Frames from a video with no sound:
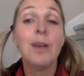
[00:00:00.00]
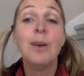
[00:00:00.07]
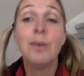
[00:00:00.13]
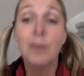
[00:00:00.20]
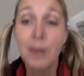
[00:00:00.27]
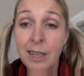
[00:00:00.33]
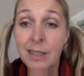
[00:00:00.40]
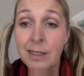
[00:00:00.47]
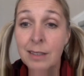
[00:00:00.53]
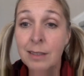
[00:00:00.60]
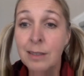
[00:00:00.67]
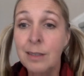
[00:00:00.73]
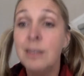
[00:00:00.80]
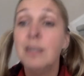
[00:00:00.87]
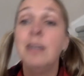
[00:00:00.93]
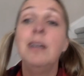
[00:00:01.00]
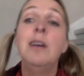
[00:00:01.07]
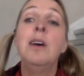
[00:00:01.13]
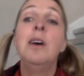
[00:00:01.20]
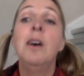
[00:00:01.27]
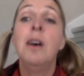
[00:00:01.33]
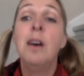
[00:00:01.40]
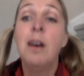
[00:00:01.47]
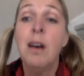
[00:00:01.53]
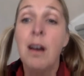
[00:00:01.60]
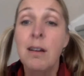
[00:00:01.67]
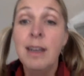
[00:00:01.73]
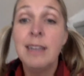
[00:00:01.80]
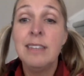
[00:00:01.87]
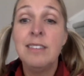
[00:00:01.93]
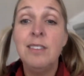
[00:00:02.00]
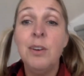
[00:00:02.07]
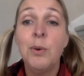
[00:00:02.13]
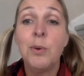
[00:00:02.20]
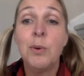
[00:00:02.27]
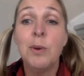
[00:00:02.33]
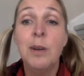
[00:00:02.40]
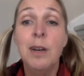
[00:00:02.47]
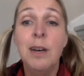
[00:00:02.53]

Okay. All right, so